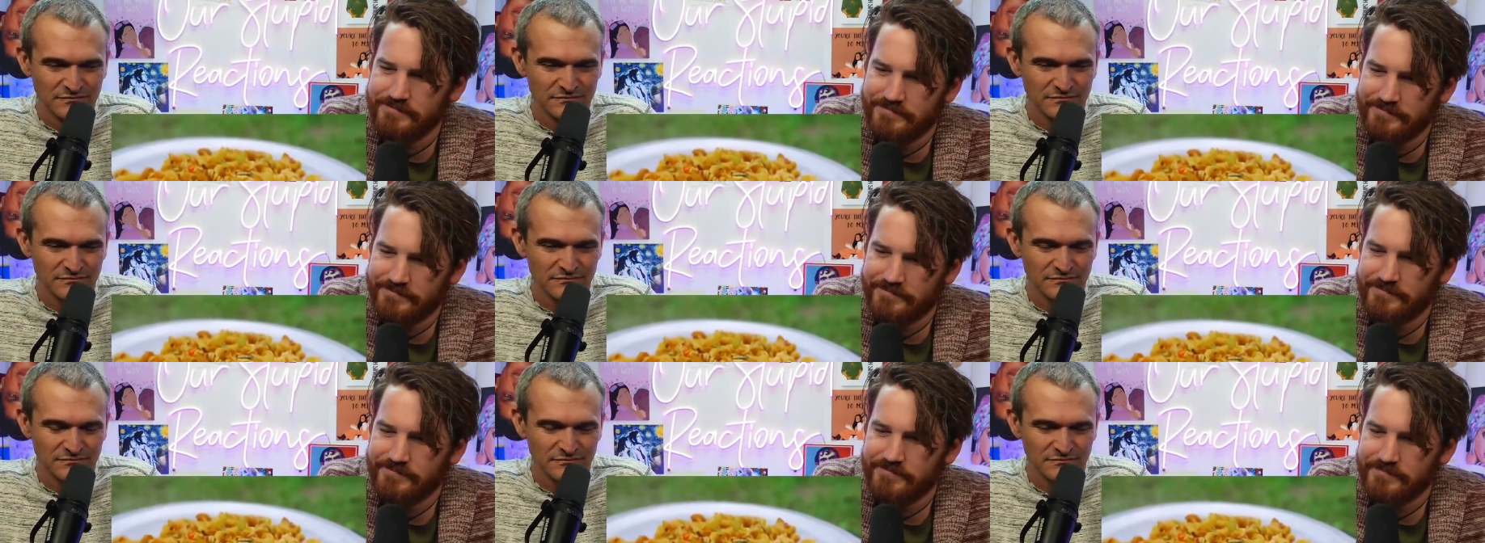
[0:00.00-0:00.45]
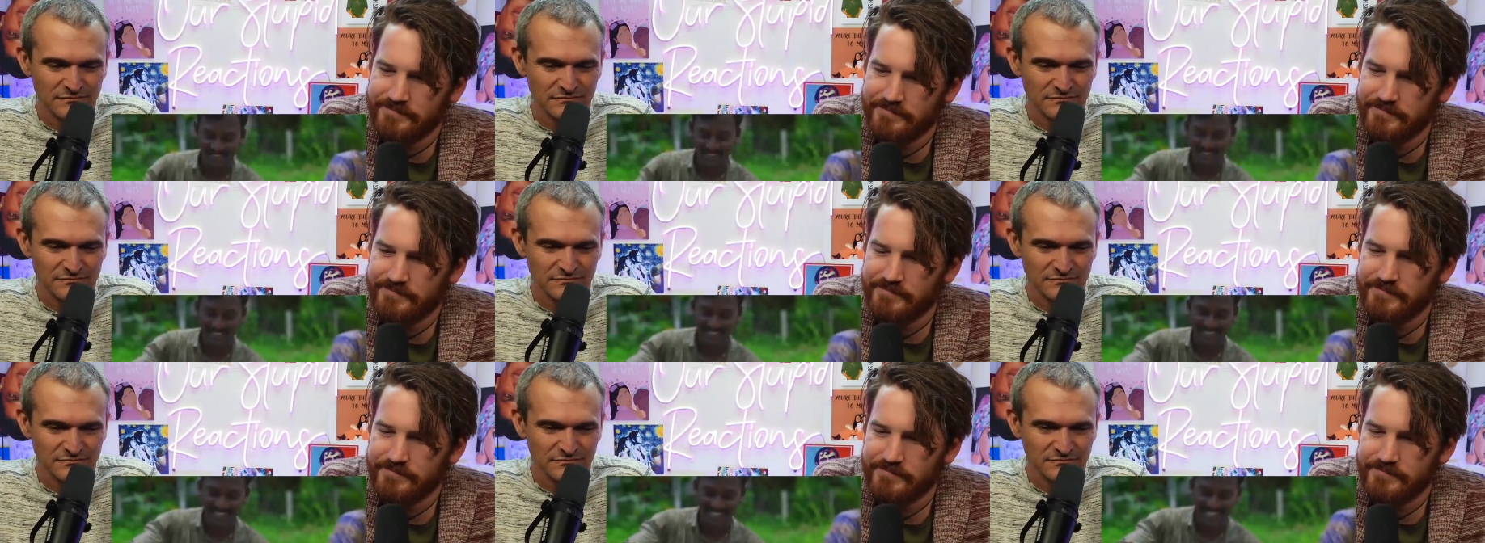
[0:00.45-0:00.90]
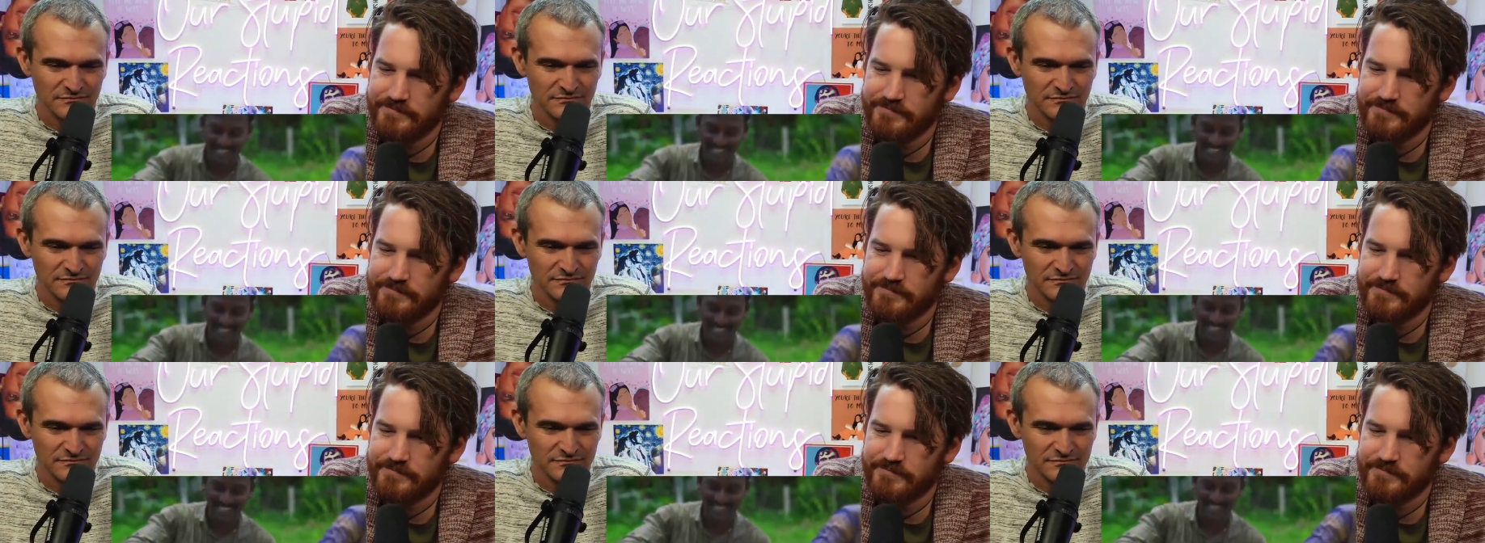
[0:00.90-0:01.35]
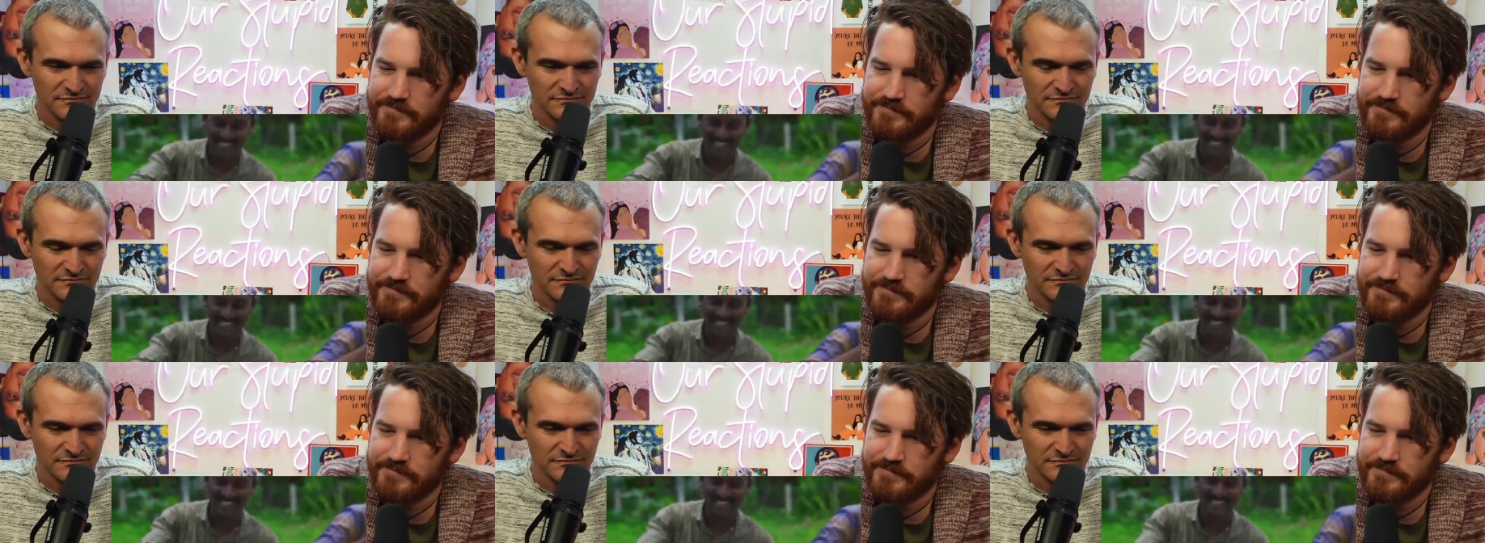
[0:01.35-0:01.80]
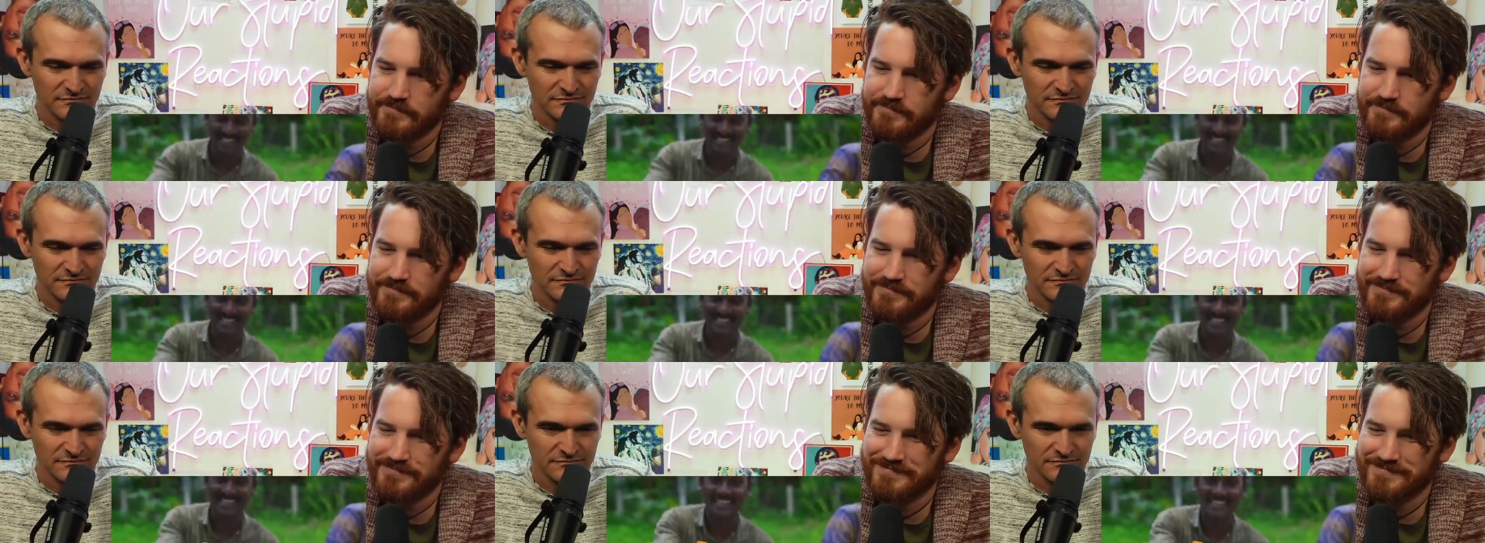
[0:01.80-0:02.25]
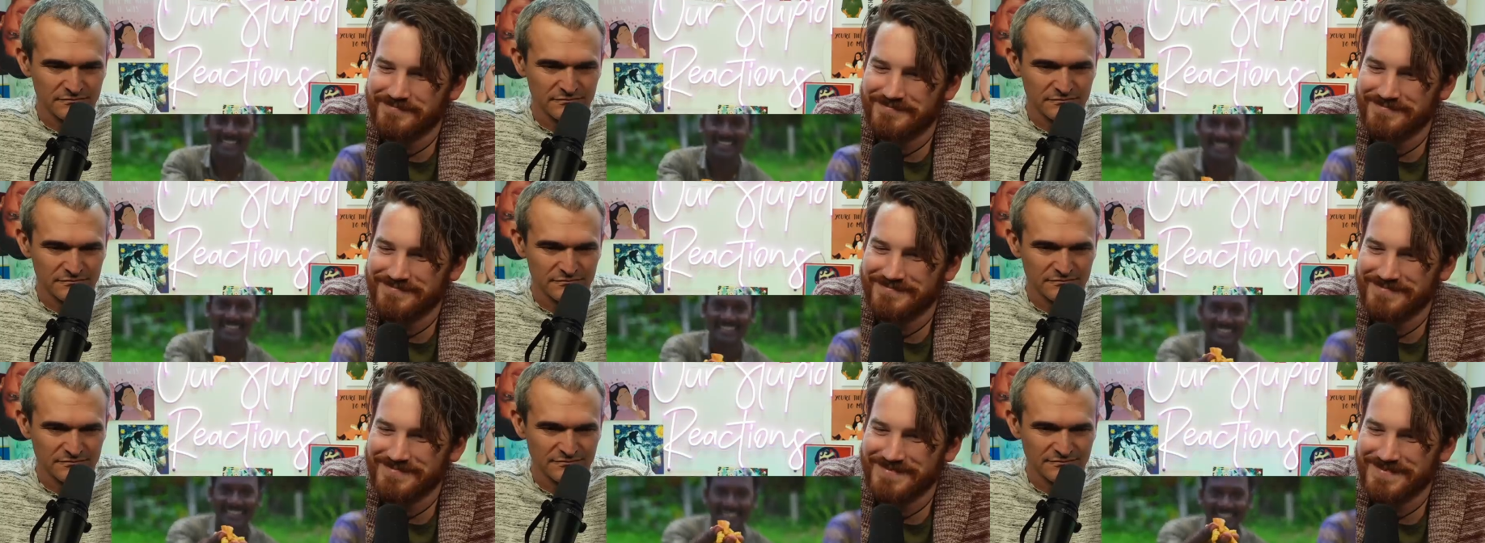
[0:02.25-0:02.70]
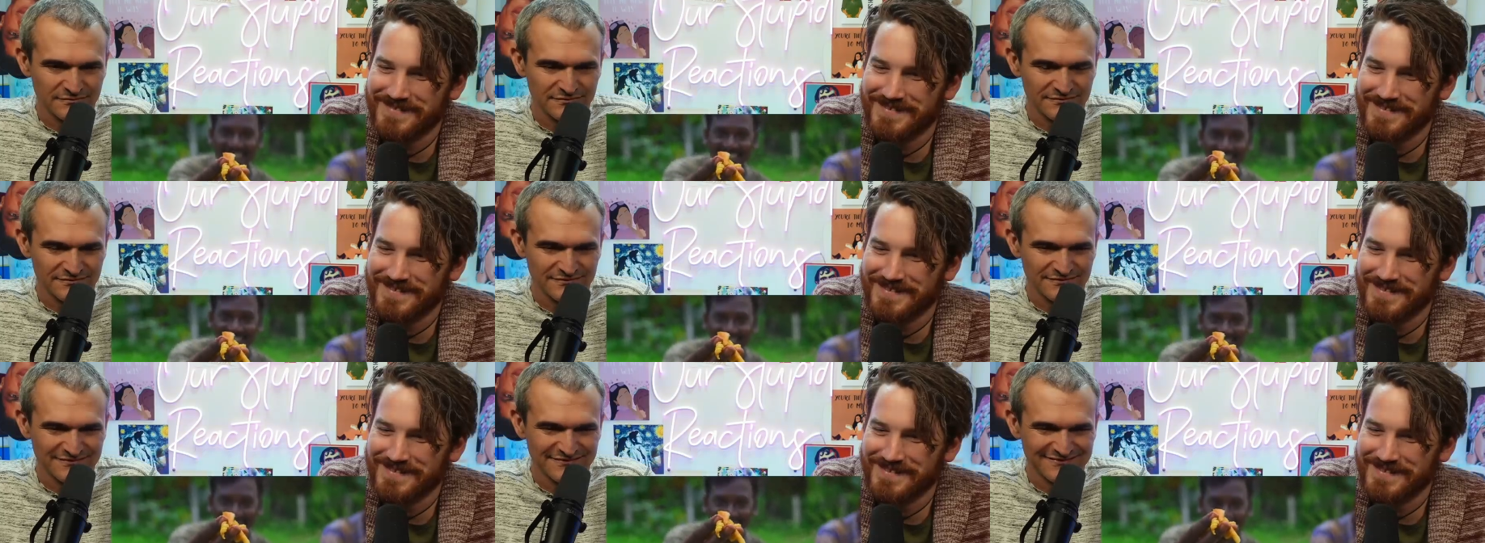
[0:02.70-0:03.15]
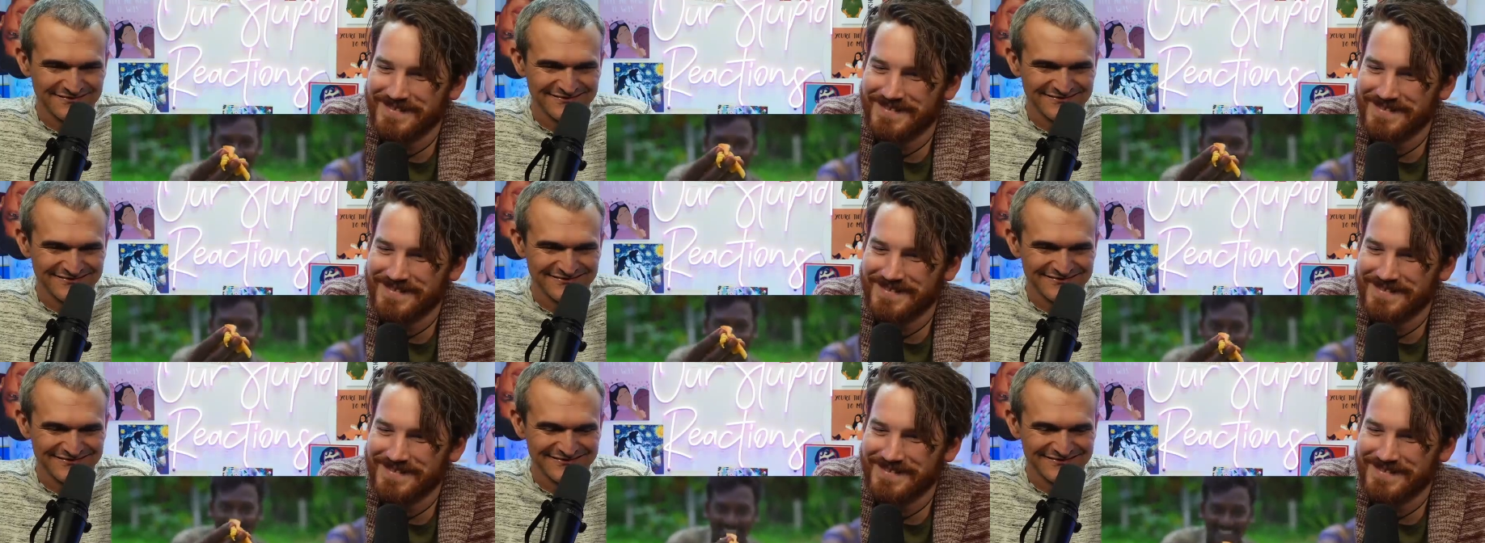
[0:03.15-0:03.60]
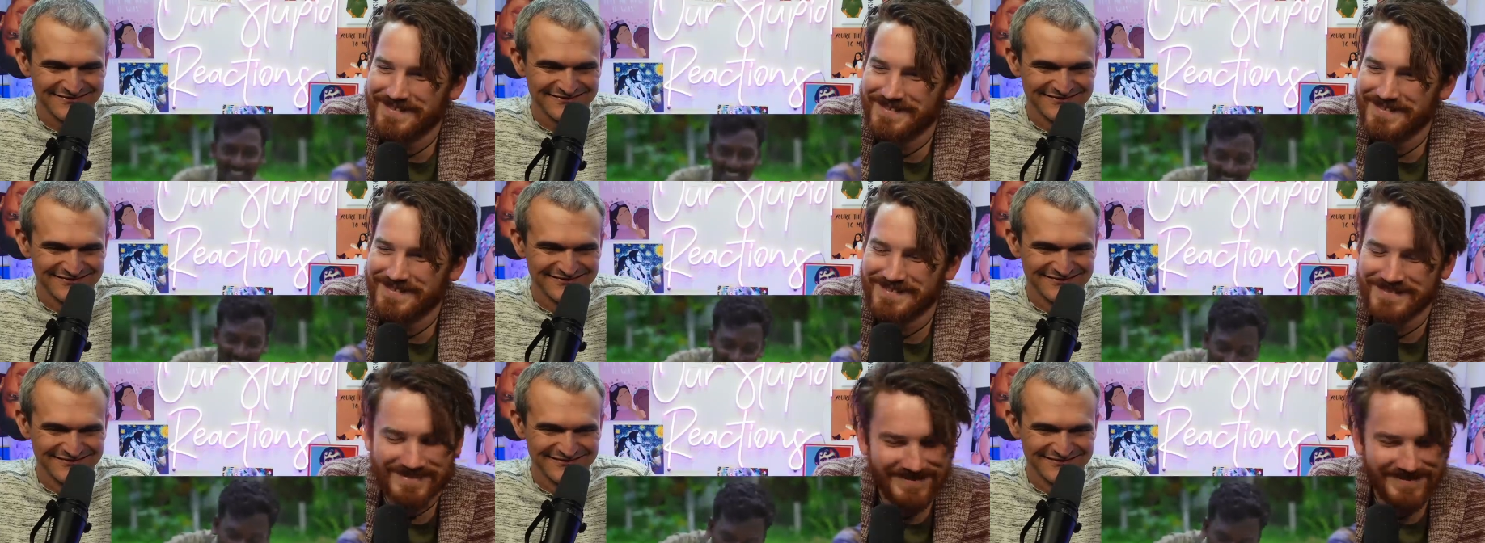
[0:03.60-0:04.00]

Nobody speaks.